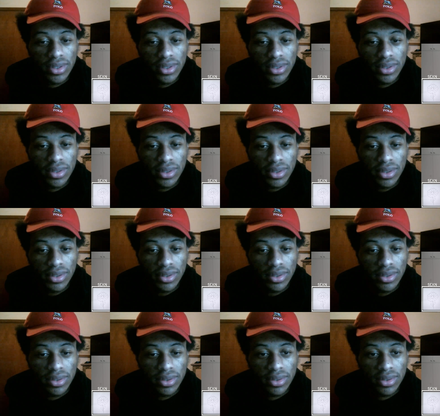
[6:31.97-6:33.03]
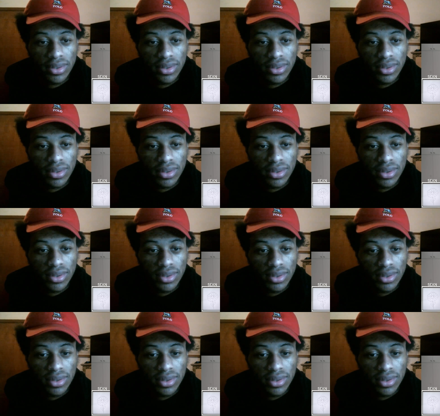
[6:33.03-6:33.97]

No one is speaking in this clip.